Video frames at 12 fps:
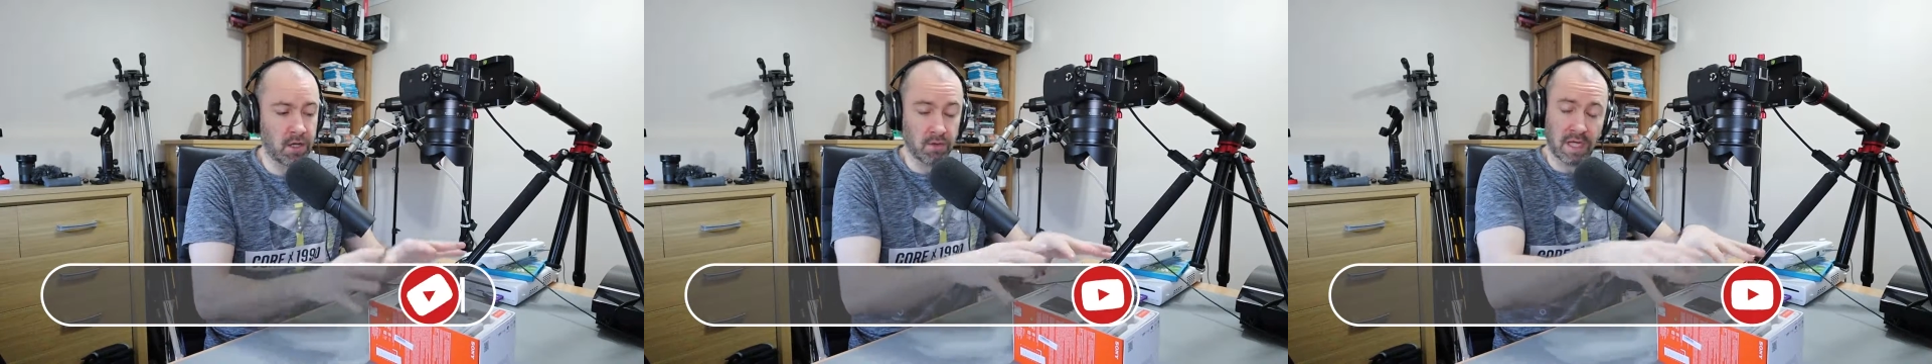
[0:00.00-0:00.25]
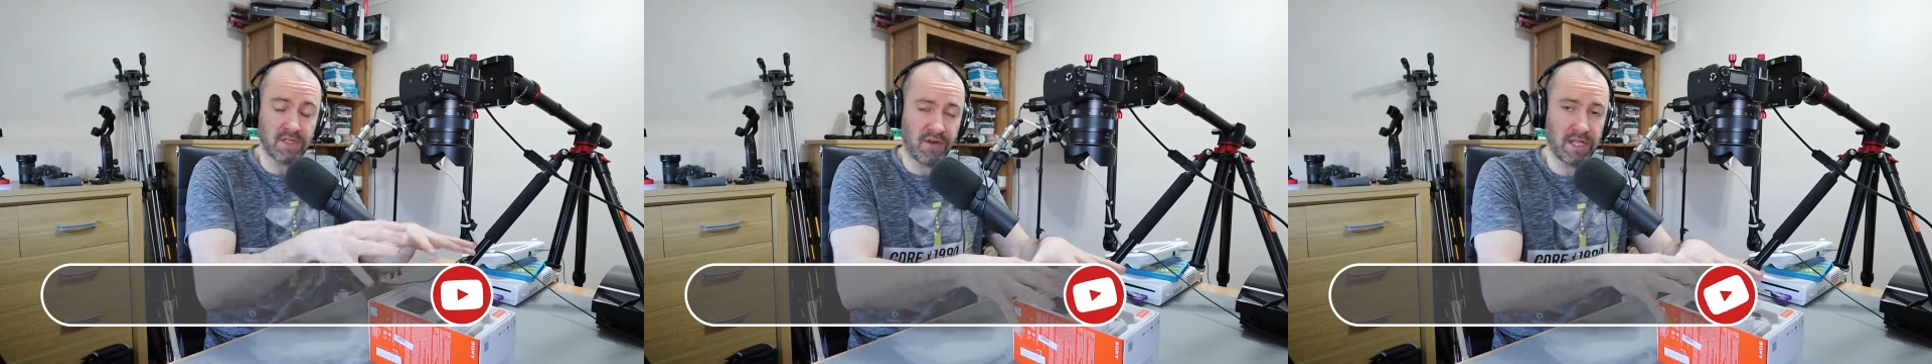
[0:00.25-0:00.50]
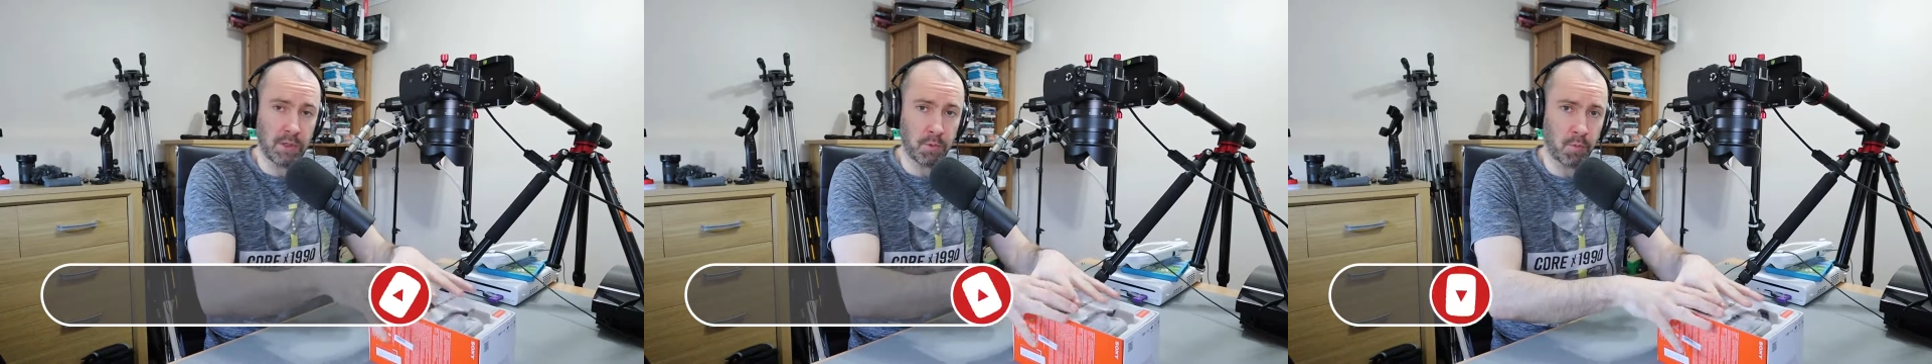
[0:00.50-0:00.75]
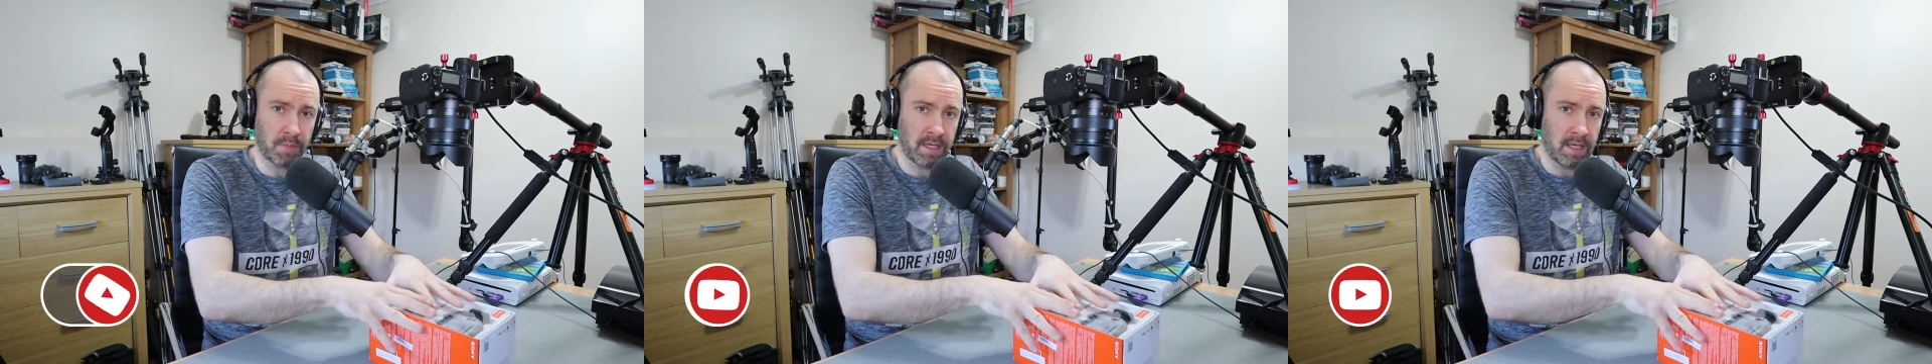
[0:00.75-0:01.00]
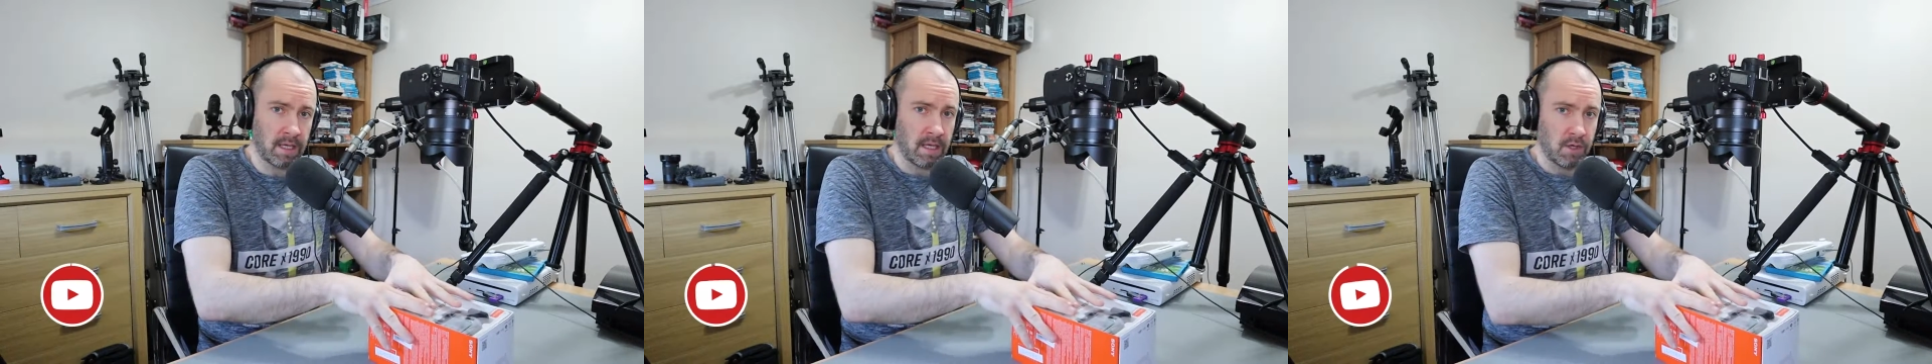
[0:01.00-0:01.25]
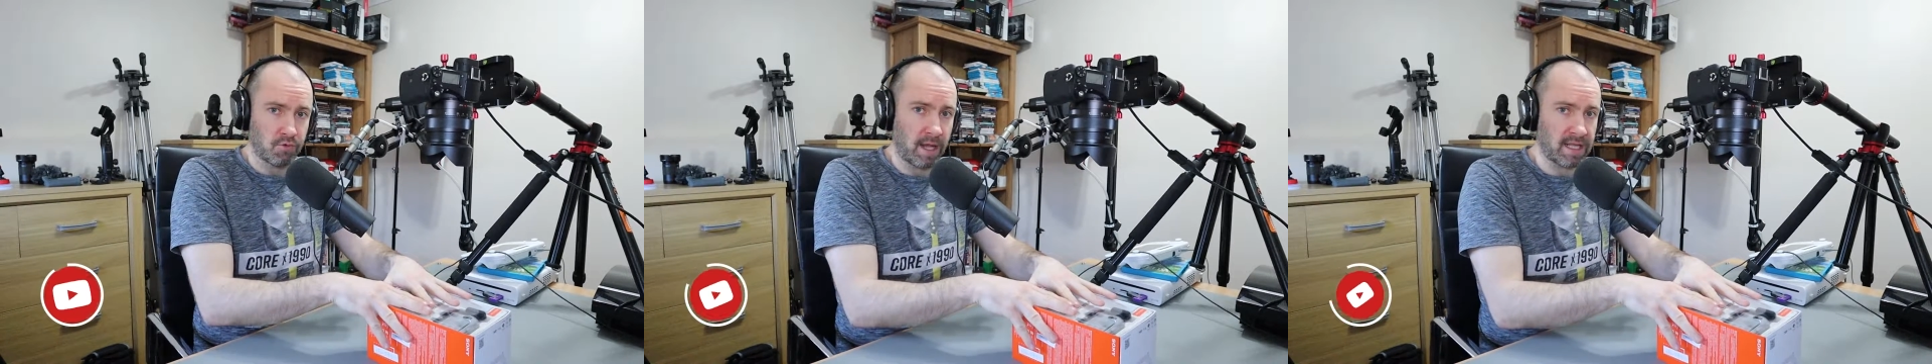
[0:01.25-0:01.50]
Now this video won't be
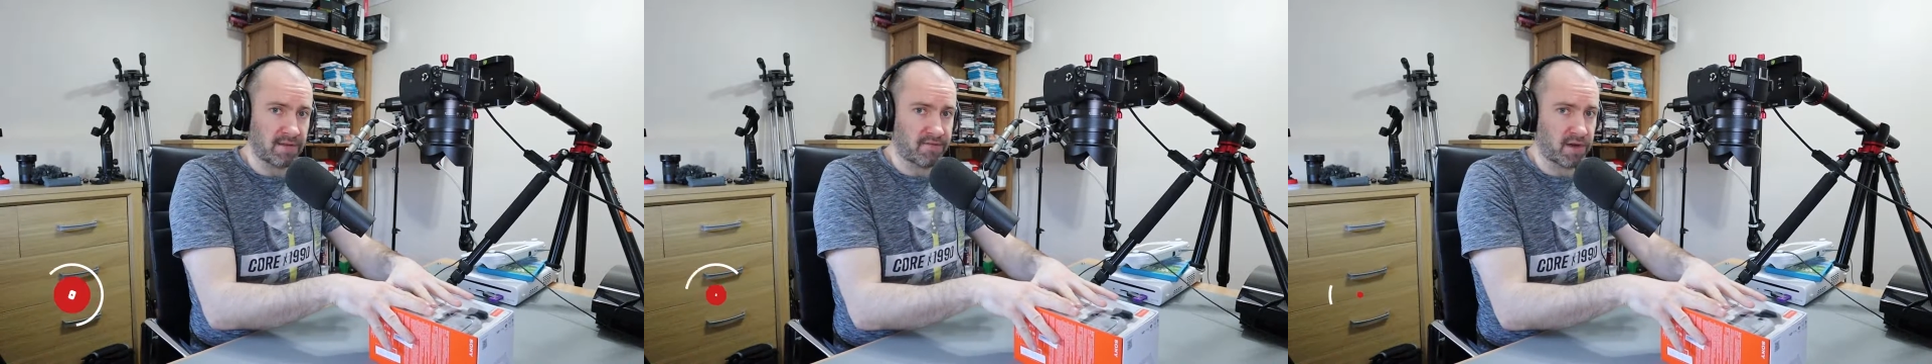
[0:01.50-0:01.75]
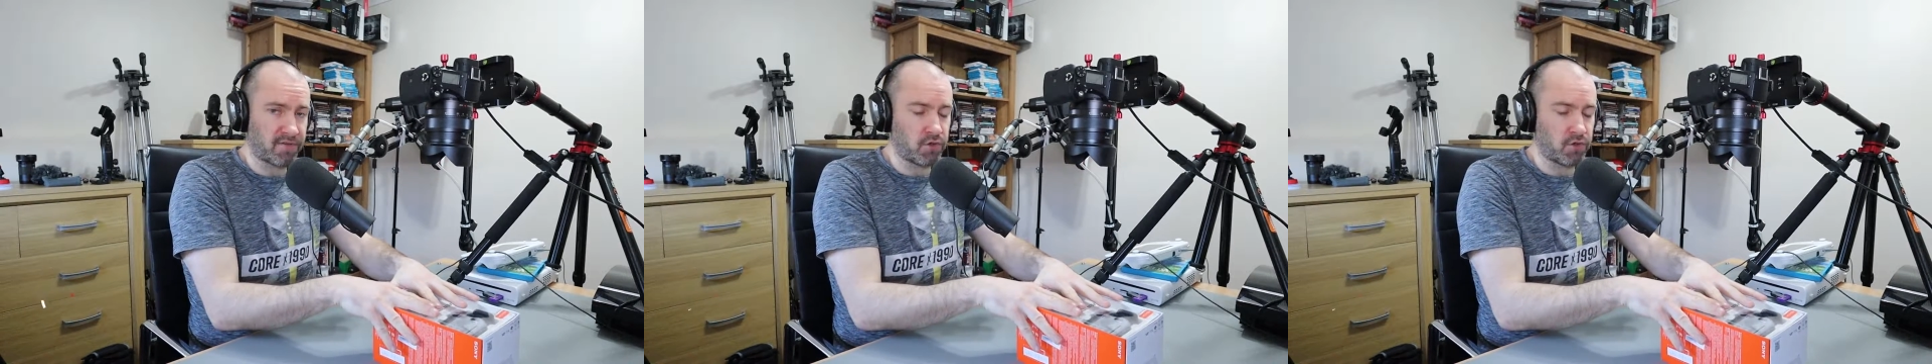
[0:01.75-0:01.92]
ready for a